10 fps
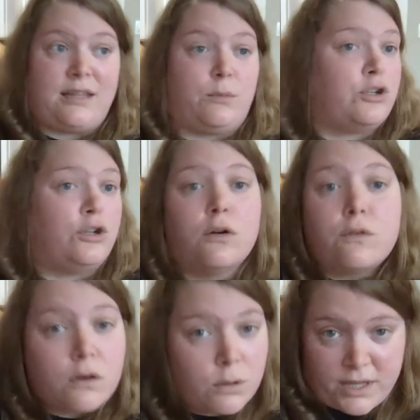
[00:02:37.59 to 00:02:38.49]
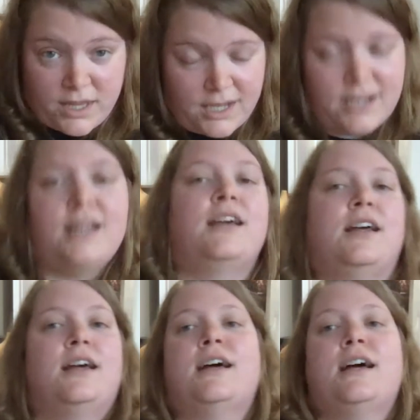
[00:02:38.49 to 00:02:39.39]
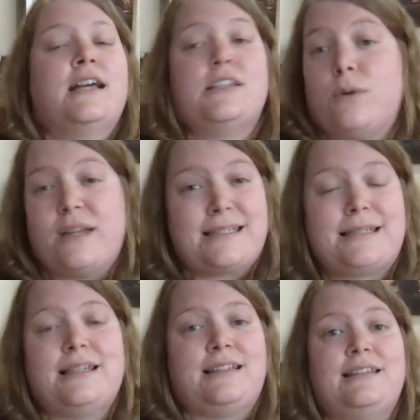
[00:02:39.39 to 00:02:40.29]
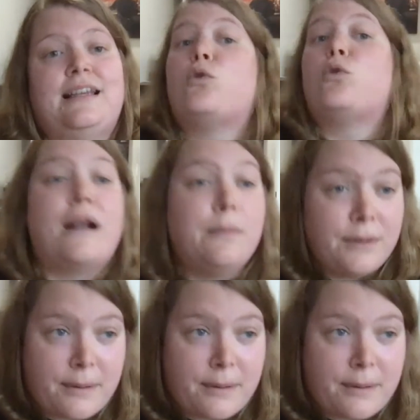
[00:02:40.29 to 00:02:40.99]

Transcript: I think we should go forward with it. So it's incredibly